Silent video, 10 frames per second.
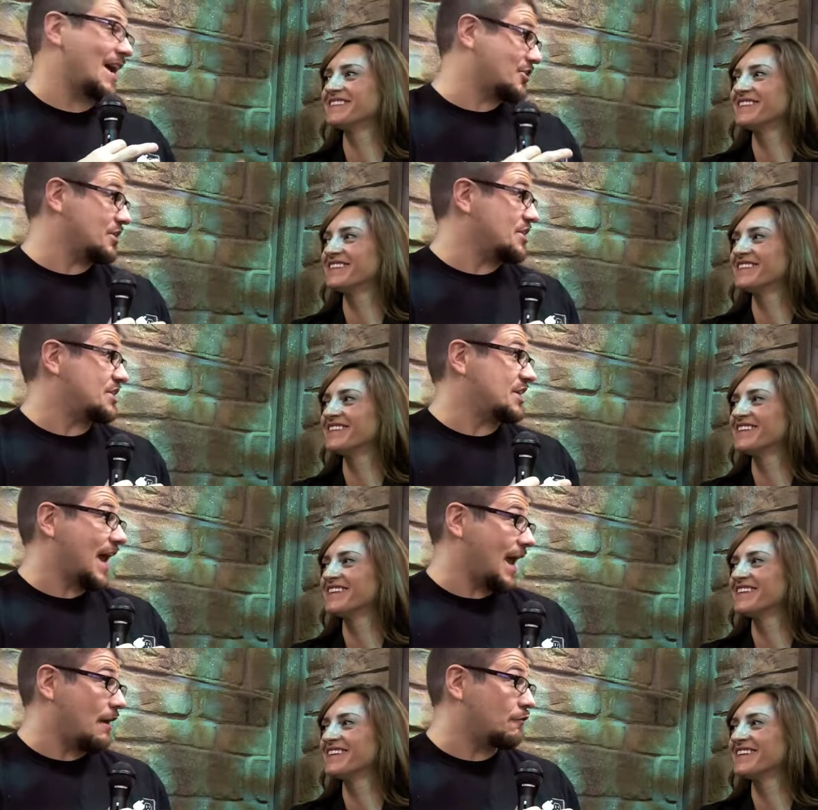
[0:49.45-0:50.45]
Speaker 1: actually
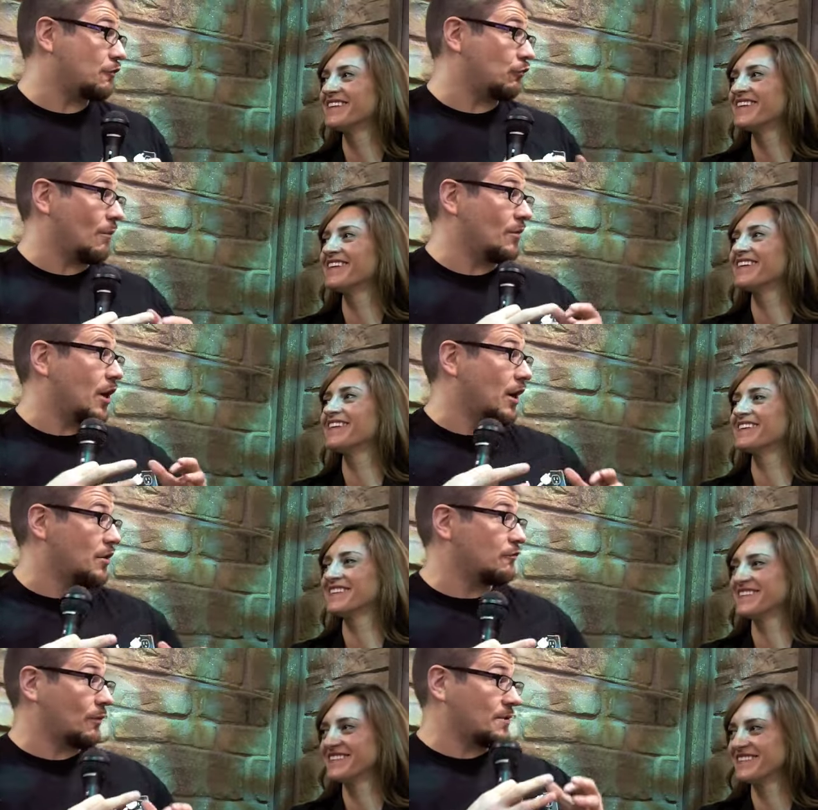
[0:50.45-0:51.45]
saved from
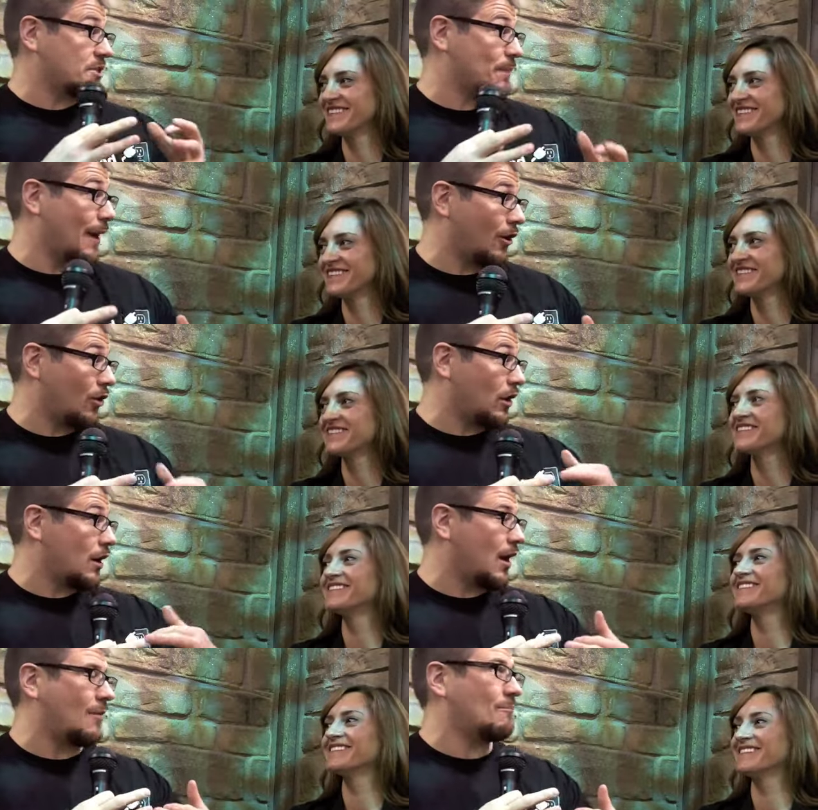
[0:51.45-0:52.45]
the from the spell.
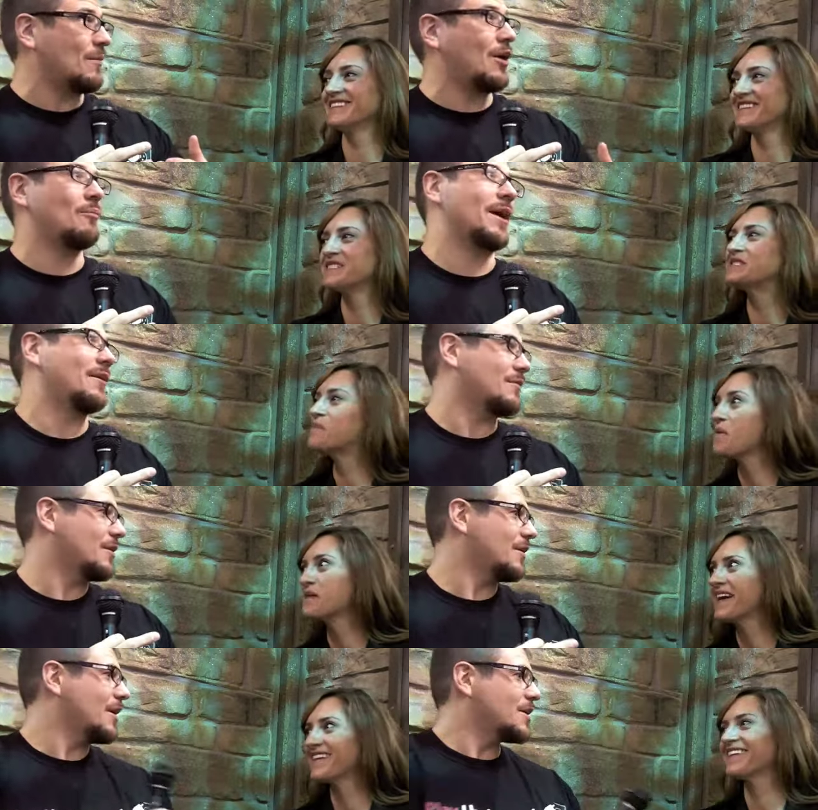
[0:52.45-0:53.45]
Um, oh man, spell
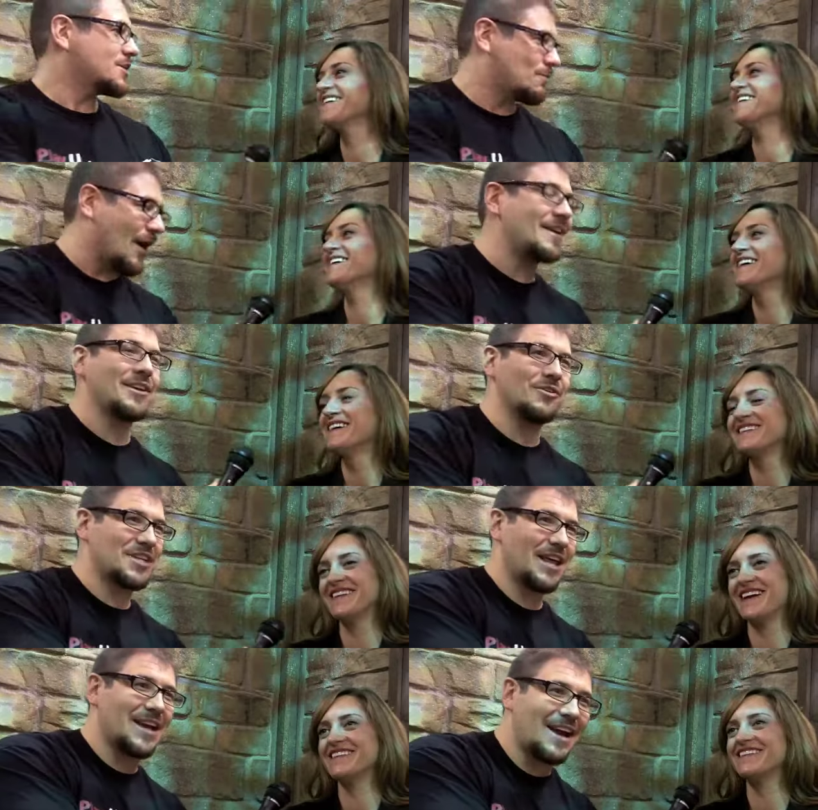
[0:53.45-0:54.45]
Speaker 2: plague thank you. Say
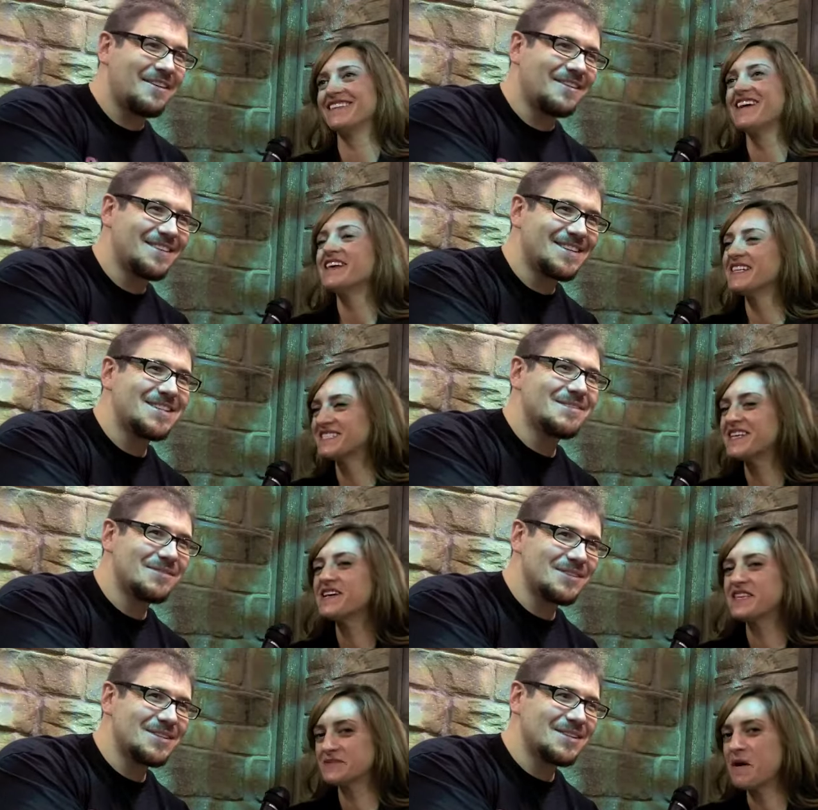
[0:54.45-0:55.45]
yeah. it again. It's
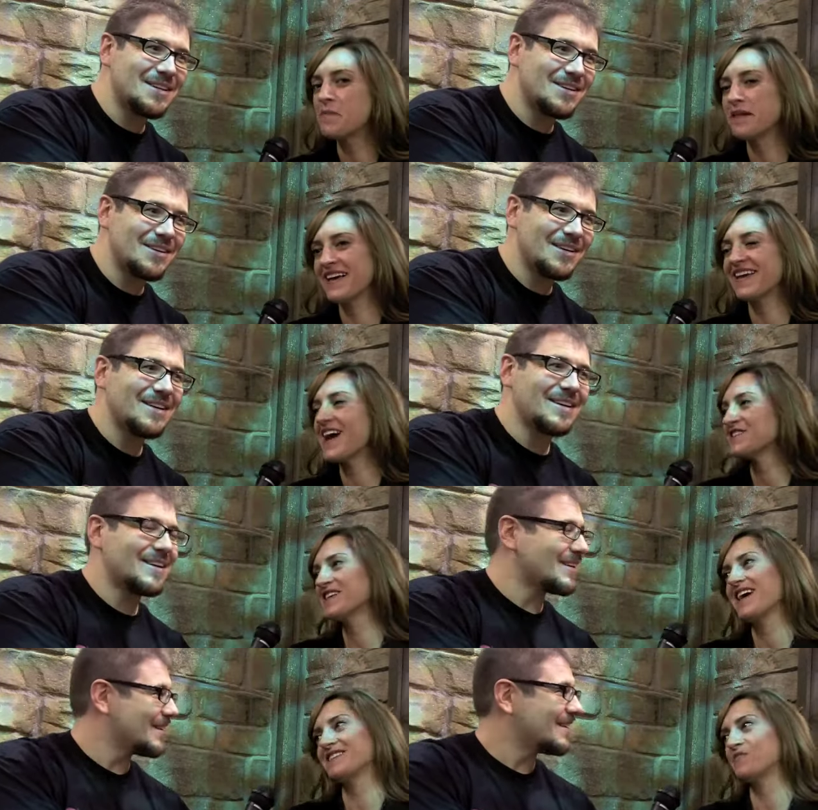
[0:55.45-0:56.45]
the spell plague. It
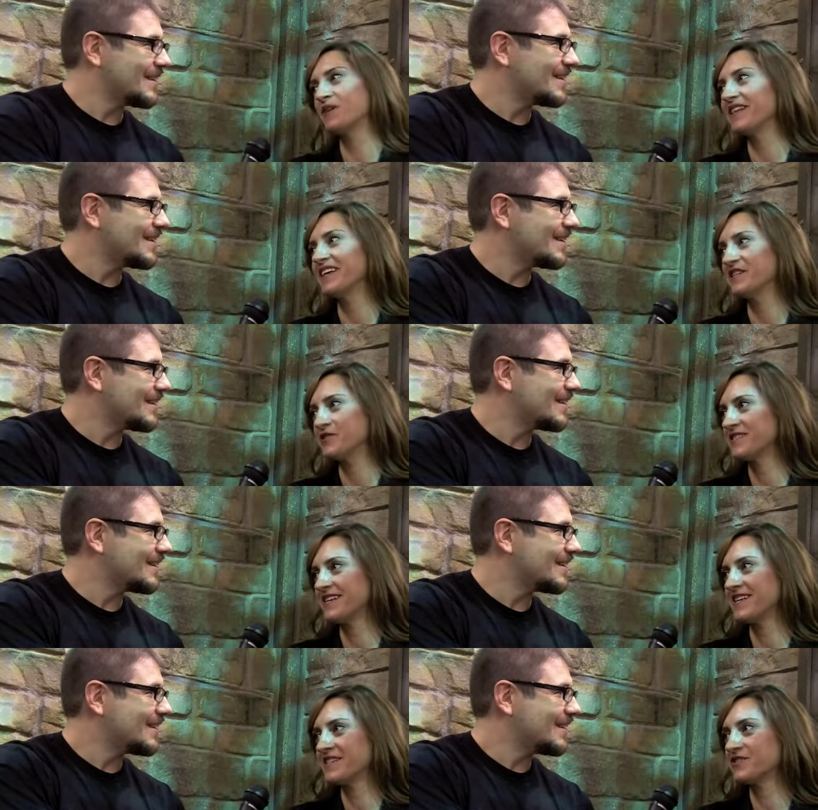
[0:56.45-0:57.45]
actually has a really
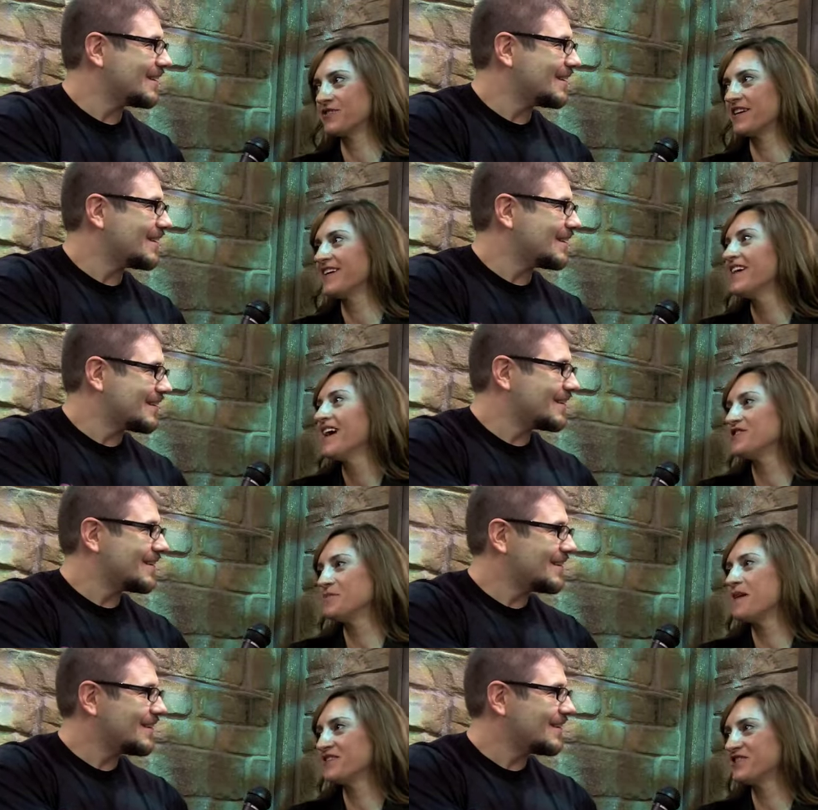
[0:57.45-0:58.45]
interesting history. As you
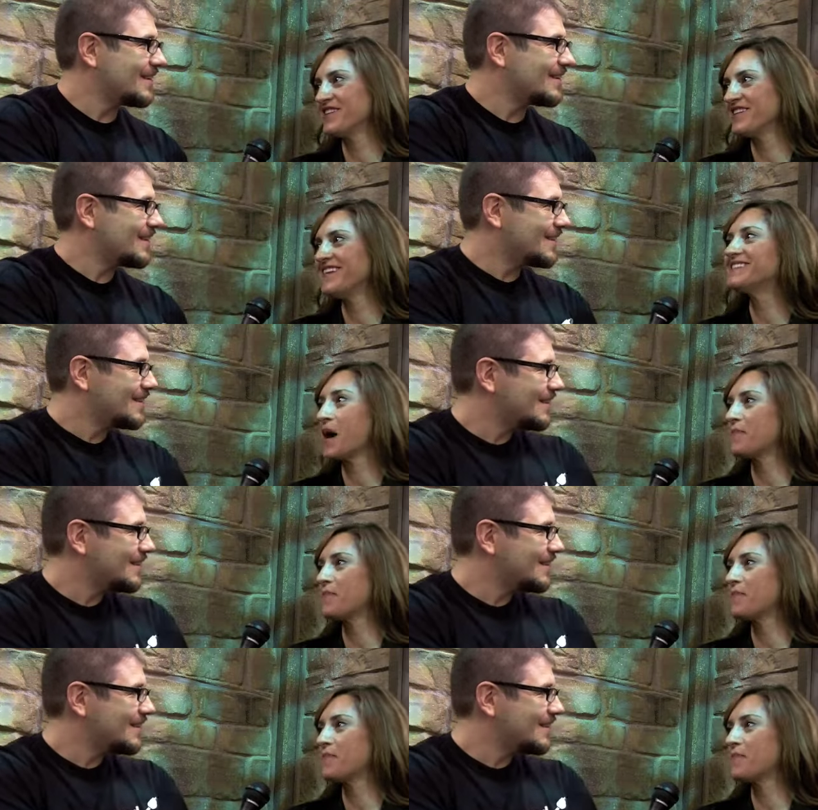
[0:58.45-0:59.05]
mentioned, it's